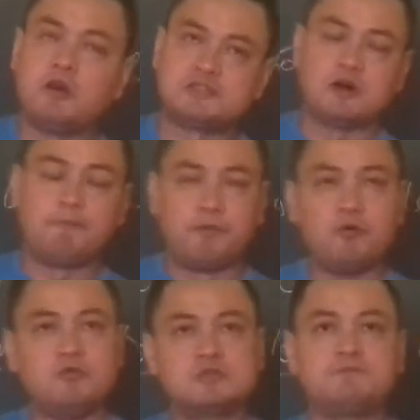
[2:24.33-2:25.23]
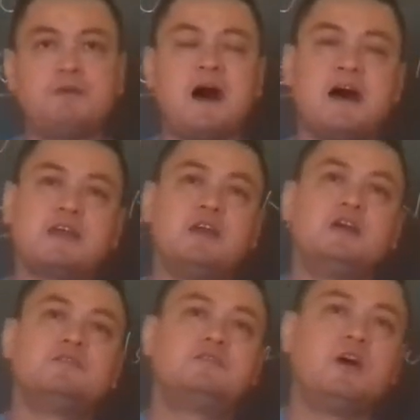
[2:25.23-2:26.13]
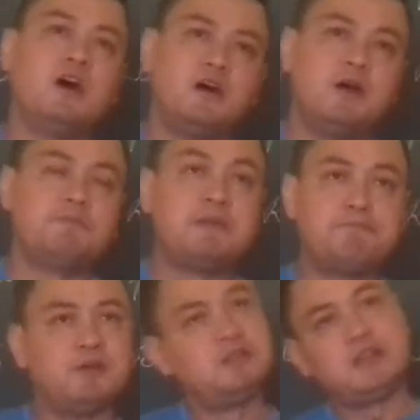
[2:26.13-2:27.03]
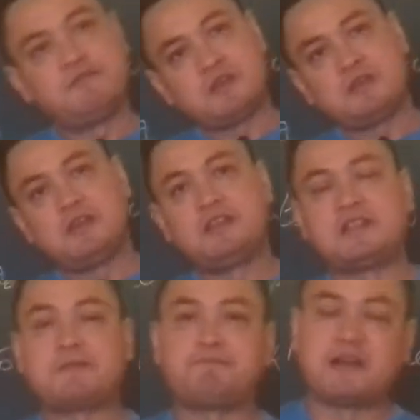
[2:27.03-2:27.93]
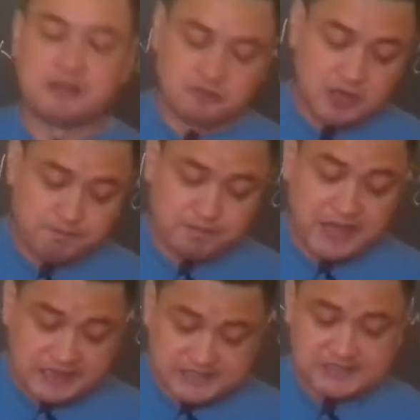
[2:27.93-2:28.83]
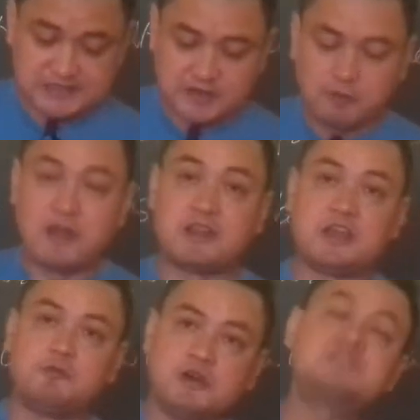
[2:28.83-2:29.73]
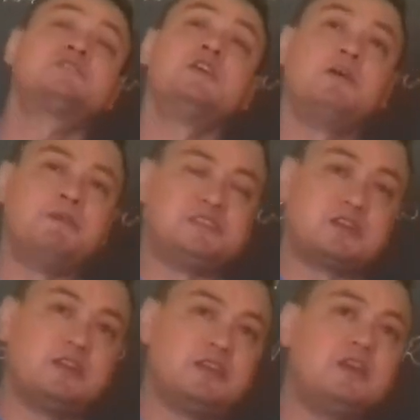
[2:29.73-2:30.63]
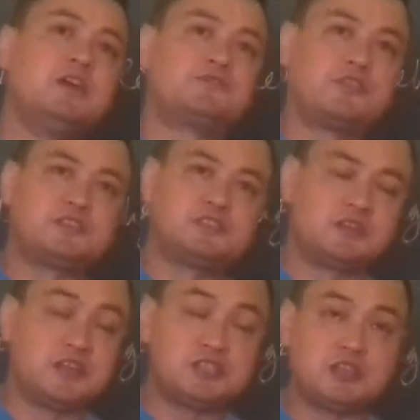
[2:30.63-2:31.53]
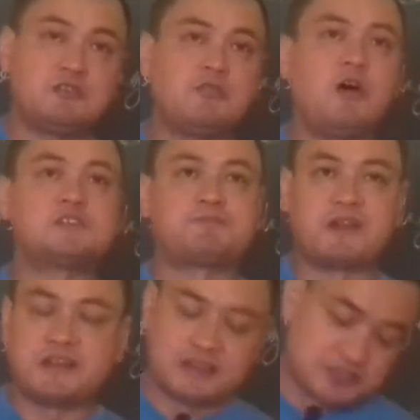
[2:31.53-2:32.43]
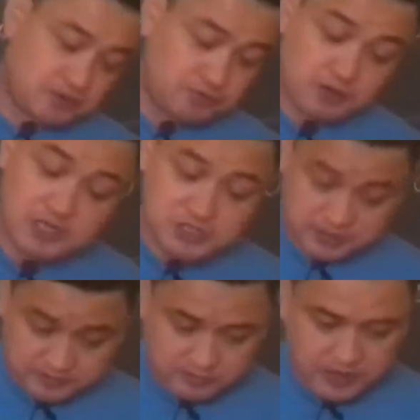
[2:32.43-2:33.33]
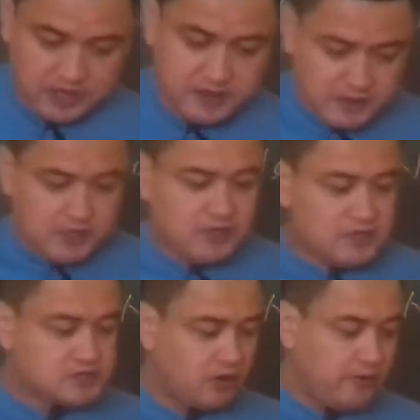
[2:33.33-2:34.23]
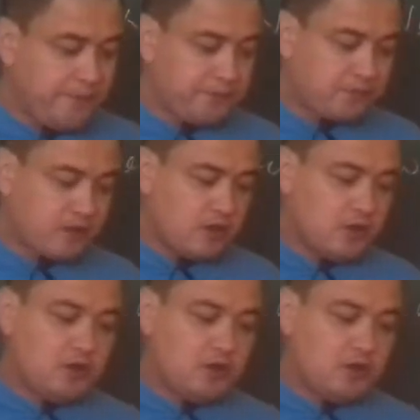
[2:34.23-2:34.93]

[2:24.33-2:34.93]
was opposed by the people living in that particular place where he was basically teaching or spreading his new religion. Okay, so